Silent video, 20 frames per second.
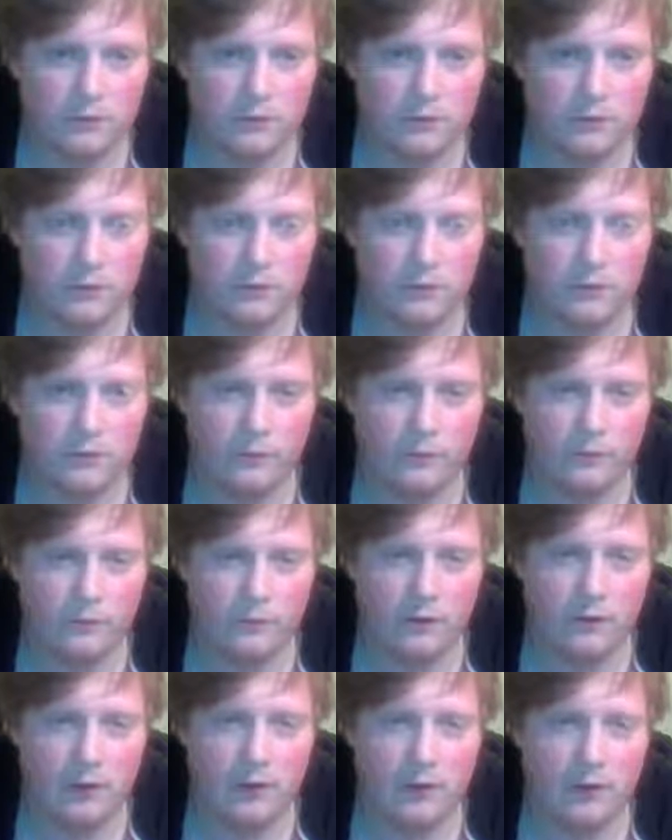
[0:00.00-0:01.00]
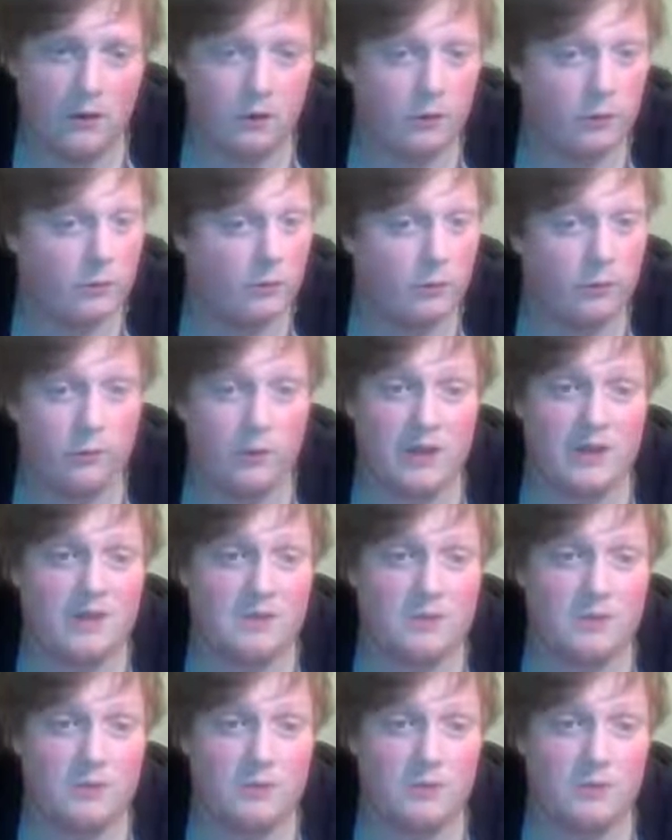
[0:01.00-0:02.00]
the
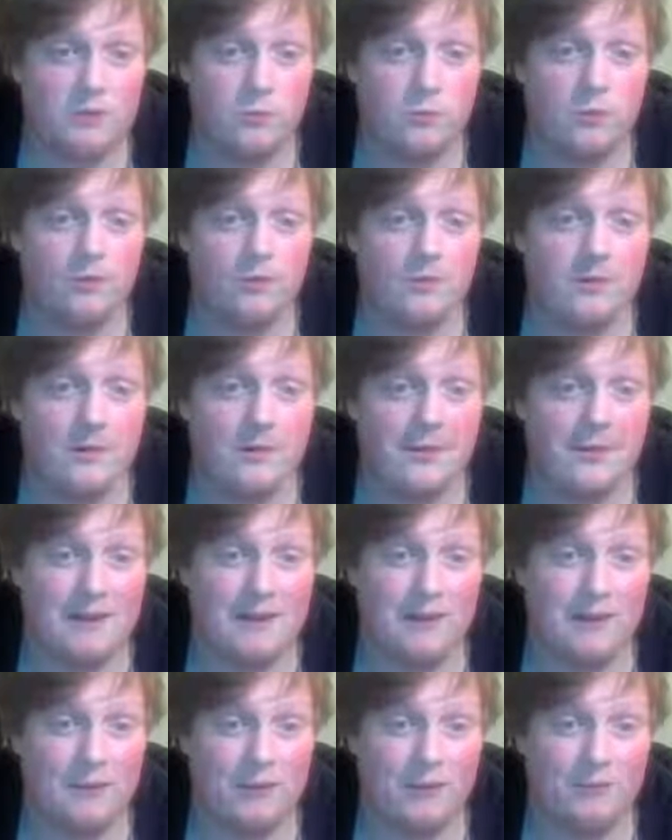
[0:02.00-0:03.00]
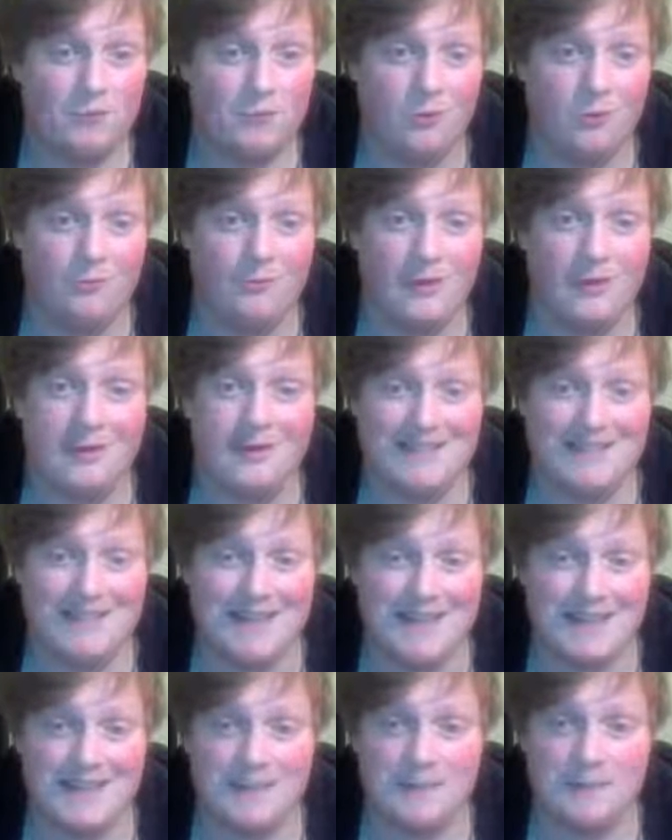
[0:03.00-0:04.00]
queens wouldn't be a good move, I
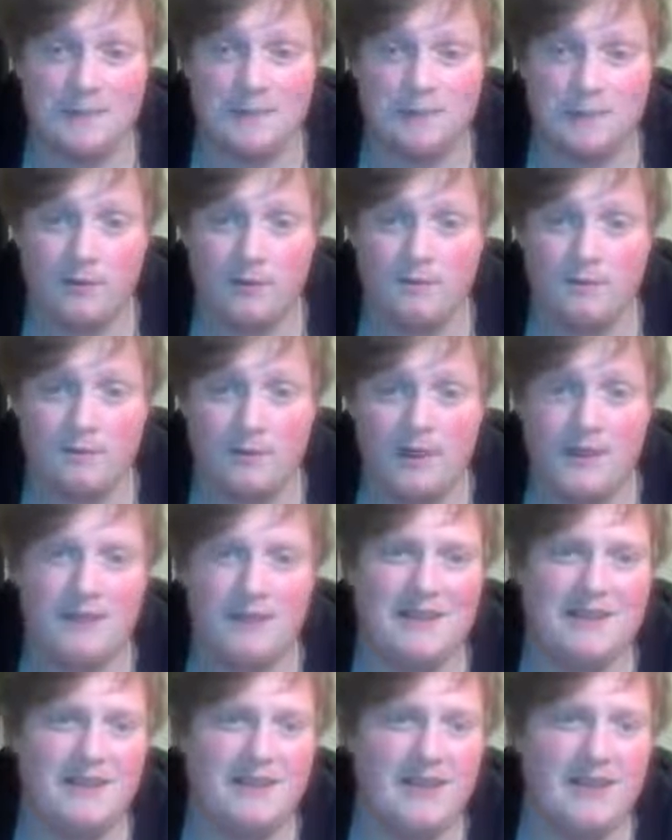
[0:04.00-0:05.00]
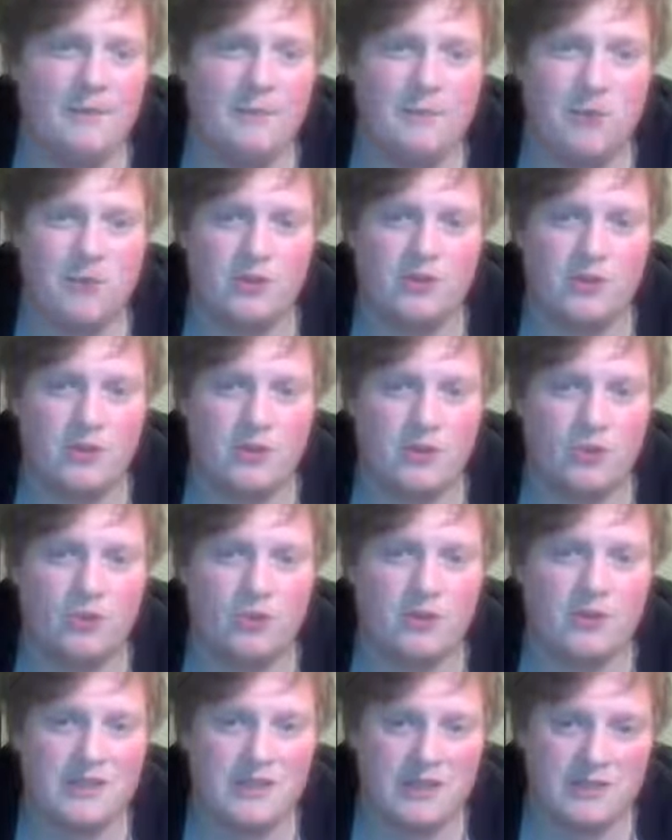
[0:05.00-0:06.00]
guess. But maybe he didn't have much of a
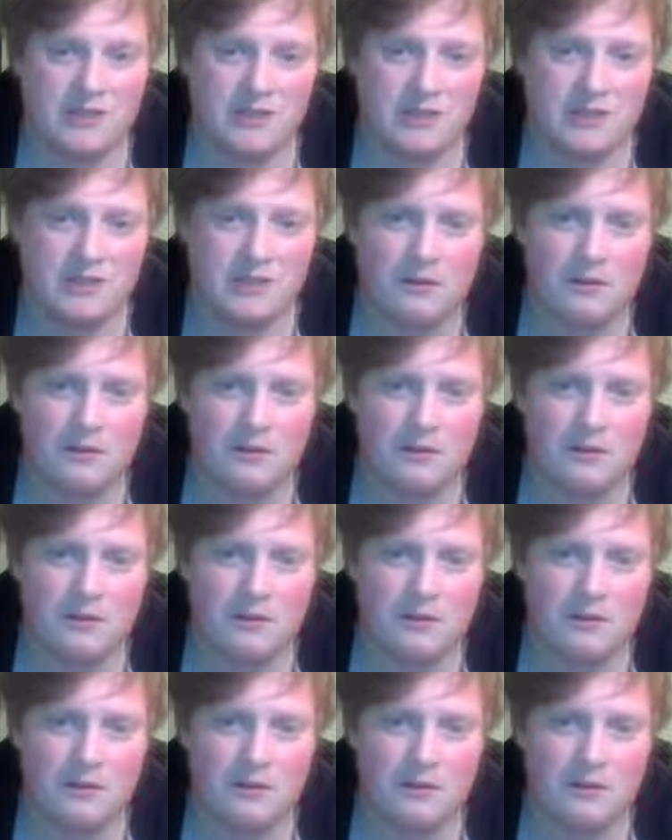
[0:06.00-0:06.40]
choice here.